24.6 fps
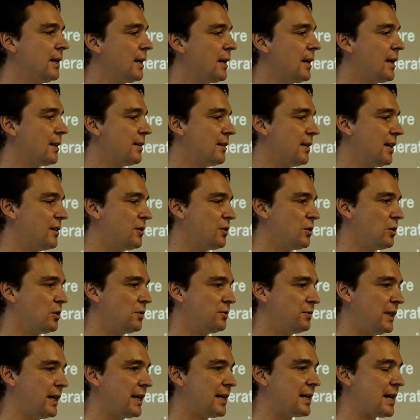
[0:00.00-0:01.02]
and that's sort
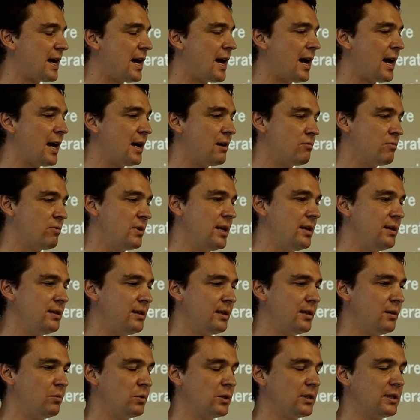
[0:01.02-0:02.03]
of like I
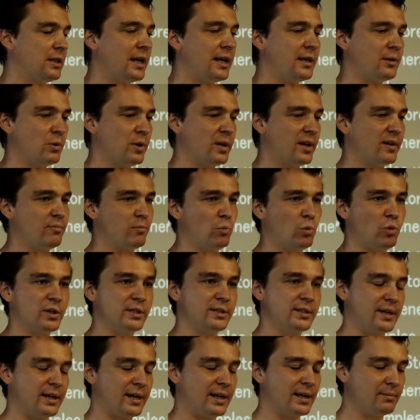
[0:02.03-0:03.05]
really would like to have more
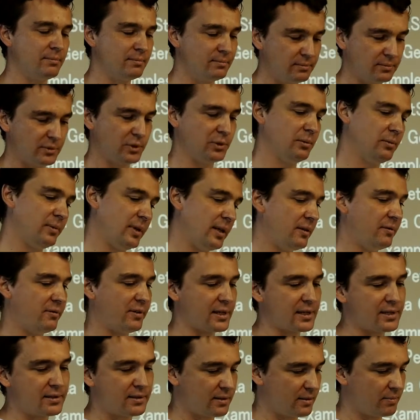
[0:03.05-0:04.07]
time to
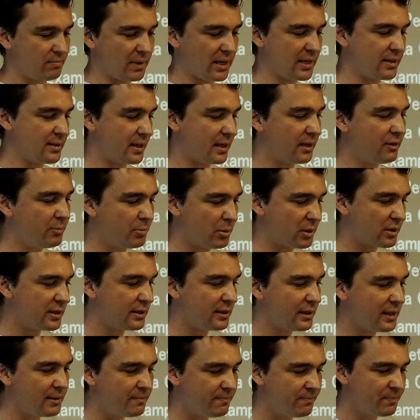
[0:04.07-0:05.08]
invest myself
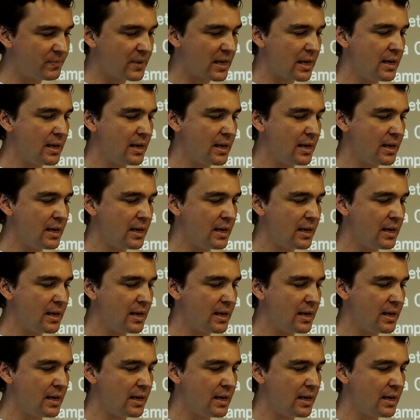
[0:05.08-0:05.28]
personally.